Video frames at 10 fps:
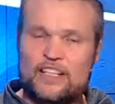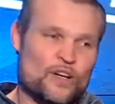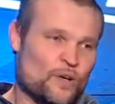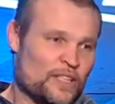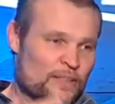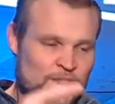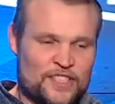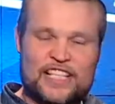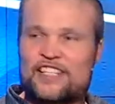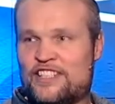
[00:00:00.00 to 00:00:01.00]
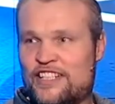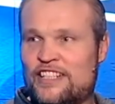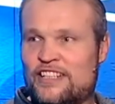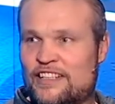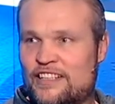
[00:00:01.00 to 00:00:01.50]
They mm-hmm. go different
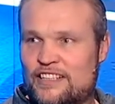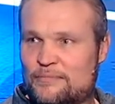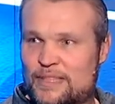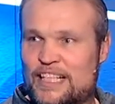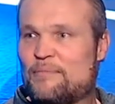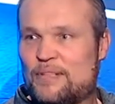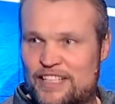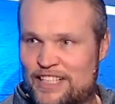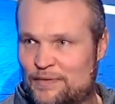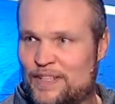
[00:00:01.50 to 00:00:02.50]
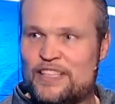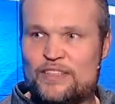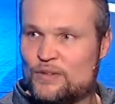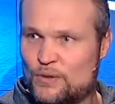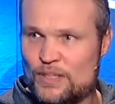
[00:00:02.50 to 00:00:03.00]
strategy. Mm-hmm. But I believe
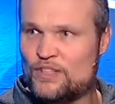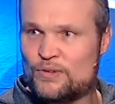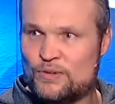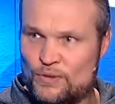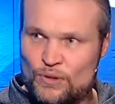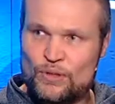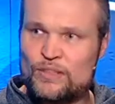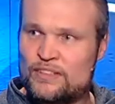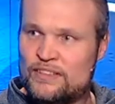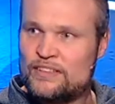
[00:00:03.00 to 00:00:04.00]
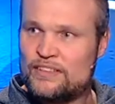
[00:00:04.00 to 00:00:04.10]
in do what you do good,